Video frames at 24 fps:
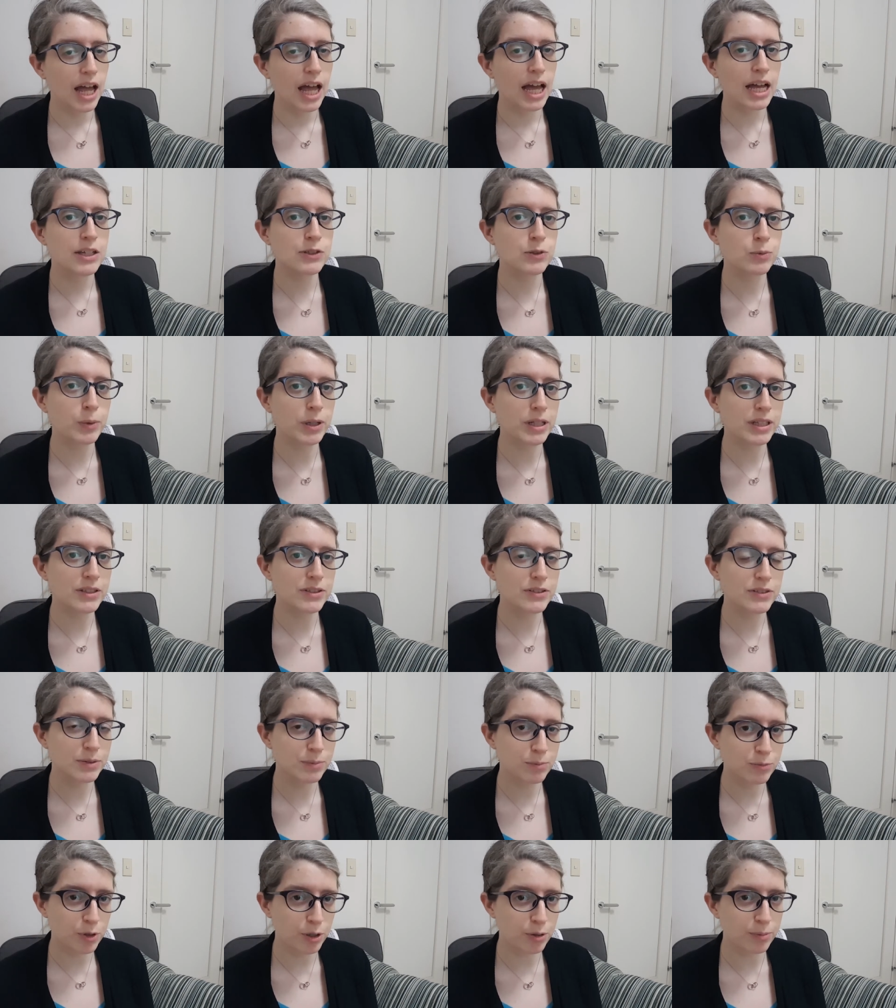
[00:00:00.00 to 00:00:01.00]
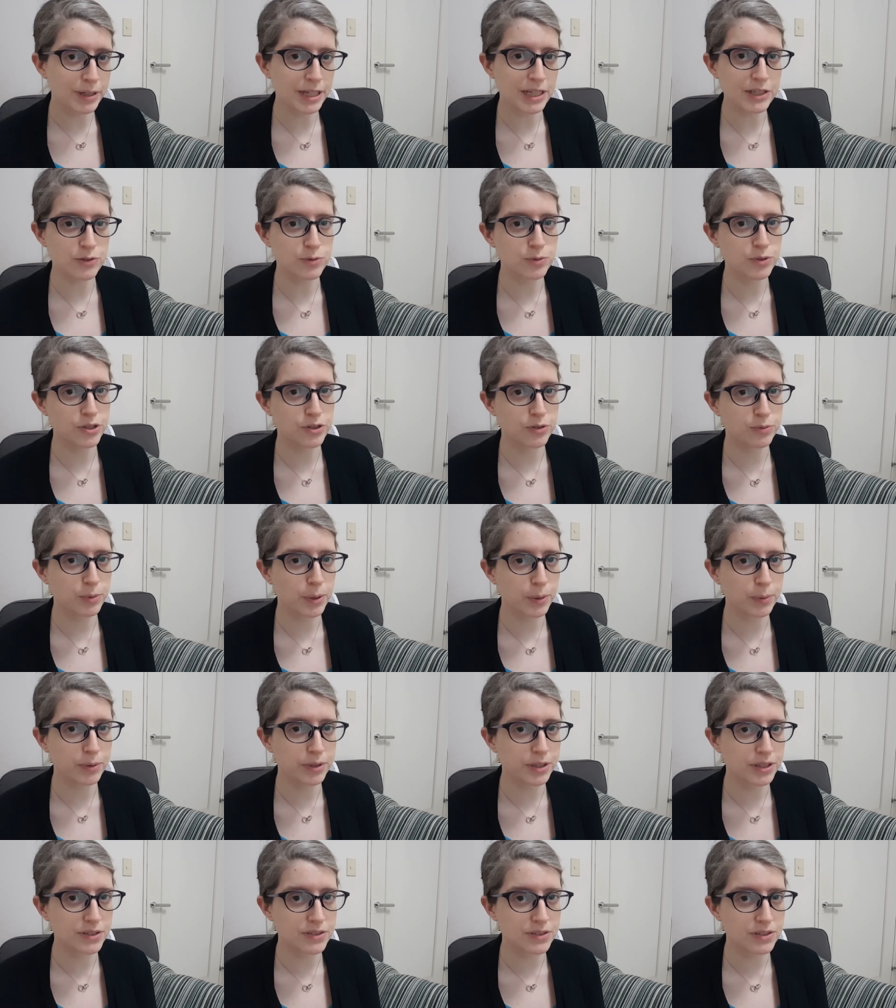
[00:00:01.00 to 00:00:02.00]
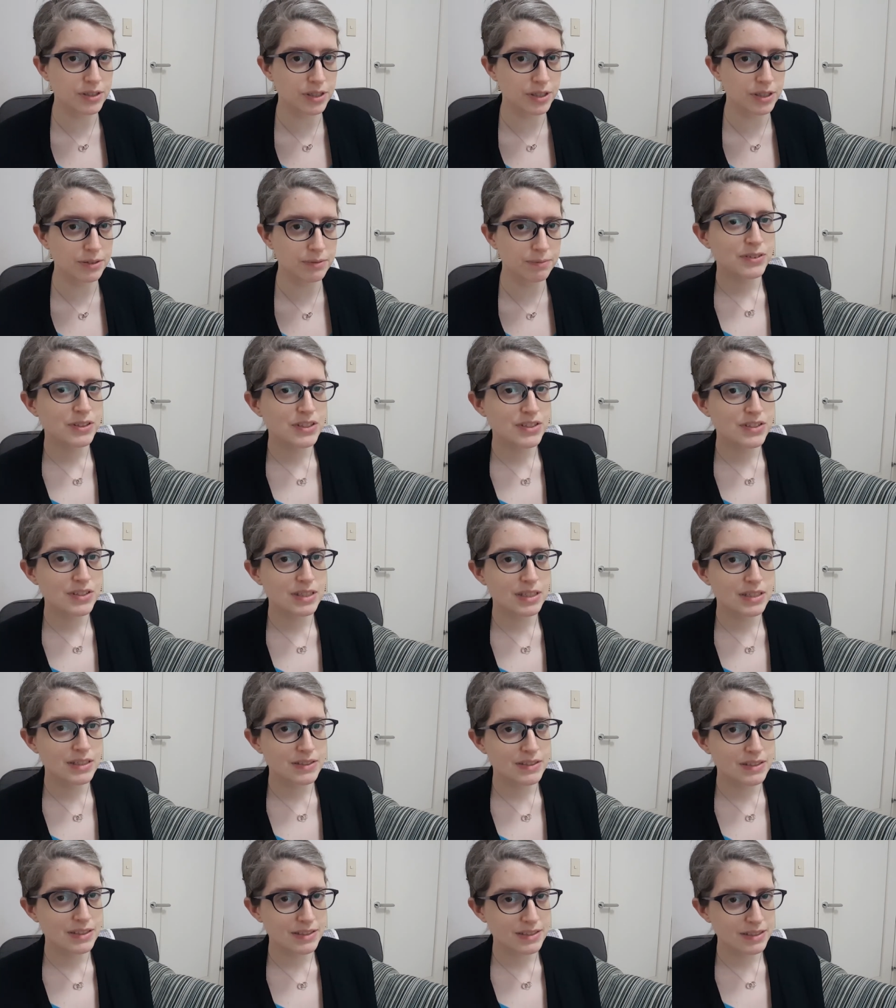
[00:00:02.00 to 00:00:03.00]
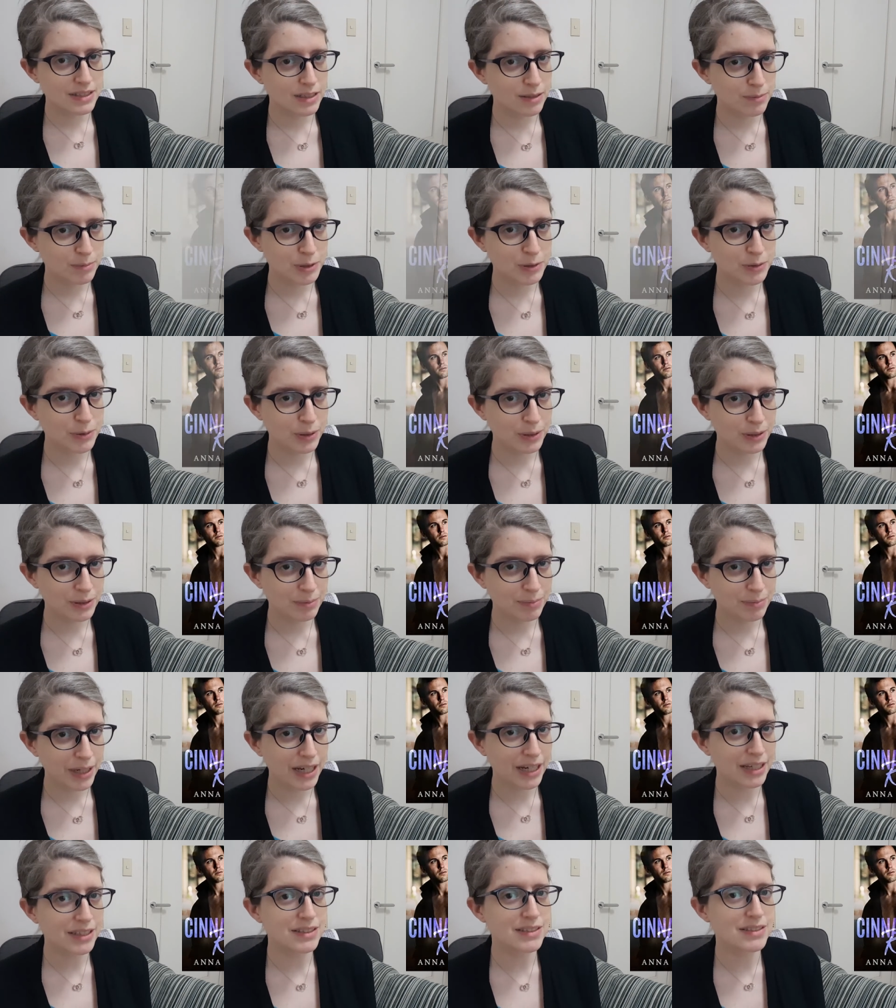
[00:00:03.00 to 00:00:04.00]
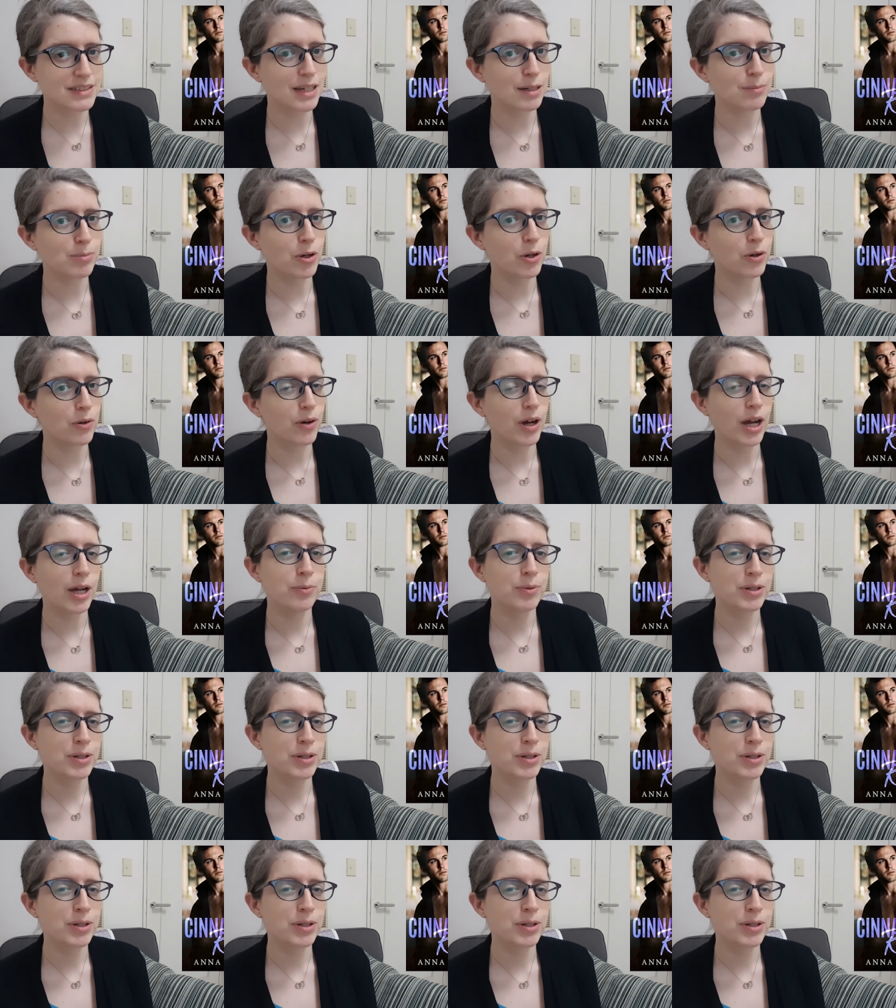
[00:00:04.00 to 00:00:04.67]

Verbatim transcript: as well as some romance which is where we're going to start first is cinnamon roll by Anna Zabo i